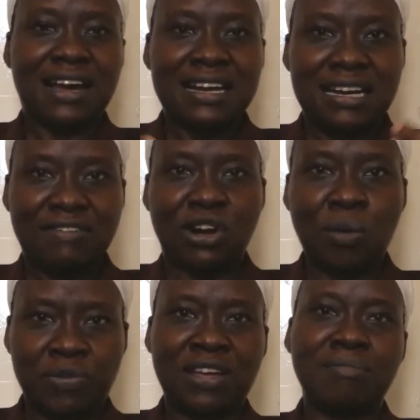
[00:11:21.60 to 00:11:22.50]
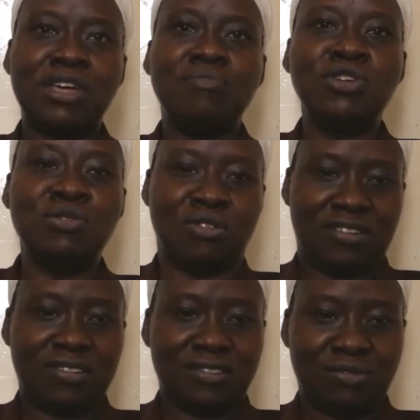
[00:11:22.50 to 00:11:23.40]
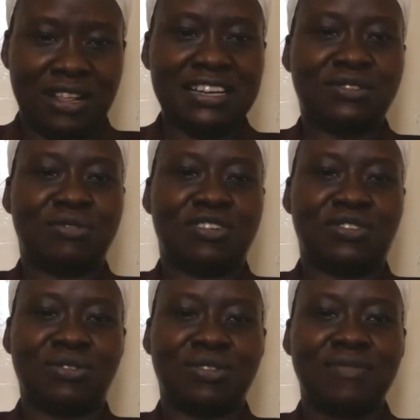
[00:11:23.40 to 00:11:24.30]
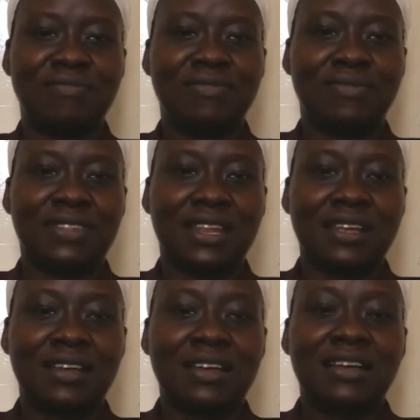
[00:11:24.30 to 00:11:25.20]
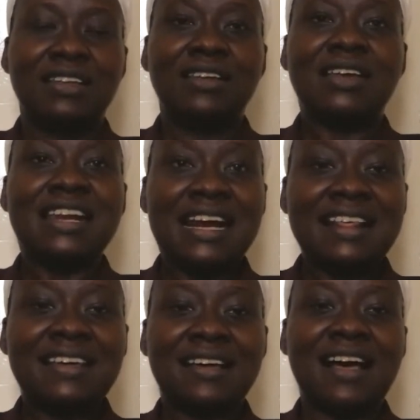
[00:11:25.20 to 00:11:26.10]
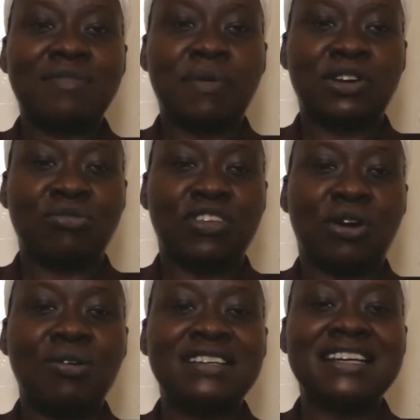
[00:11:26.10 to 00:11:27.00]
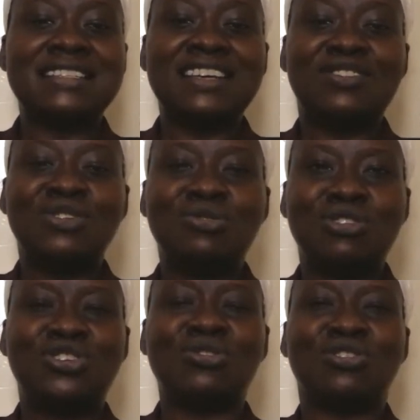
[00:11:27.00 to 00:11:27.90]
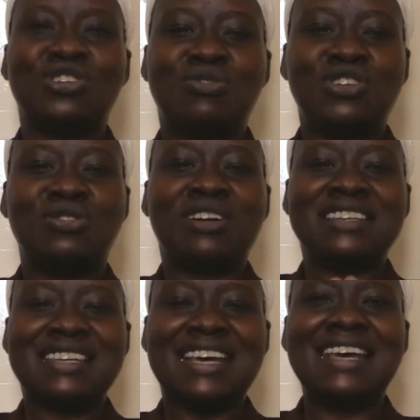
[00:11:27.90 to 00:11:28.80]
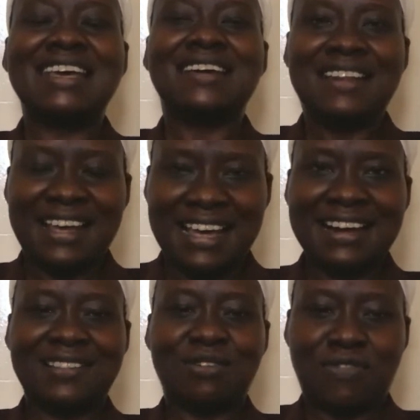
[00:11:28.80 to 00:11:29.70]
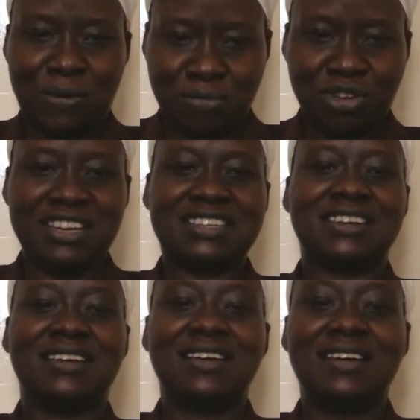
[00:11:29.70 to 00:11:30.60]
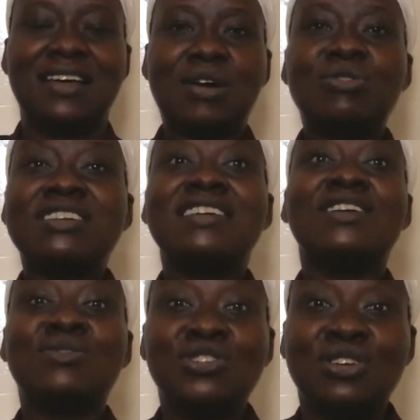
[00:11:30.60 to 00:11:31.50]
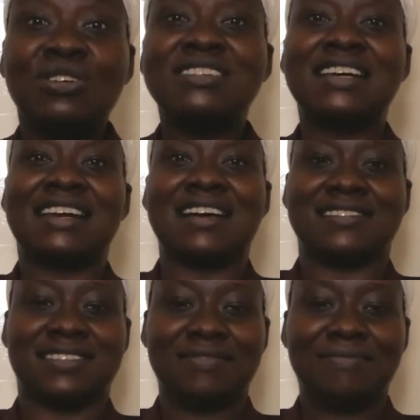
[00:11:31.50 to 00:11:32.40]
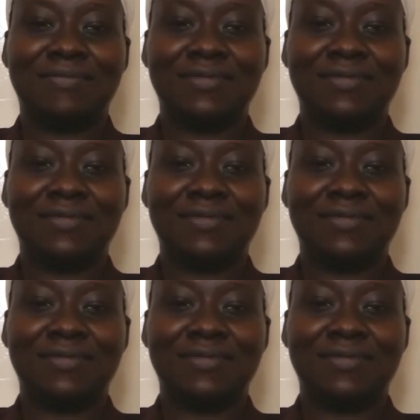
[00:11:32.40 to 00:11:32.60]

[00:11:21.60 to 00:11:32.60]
develop some immune to that condition? In another aspect of the contents is nutrition. Nutrition is key in the health of a community. What is their nutritional status?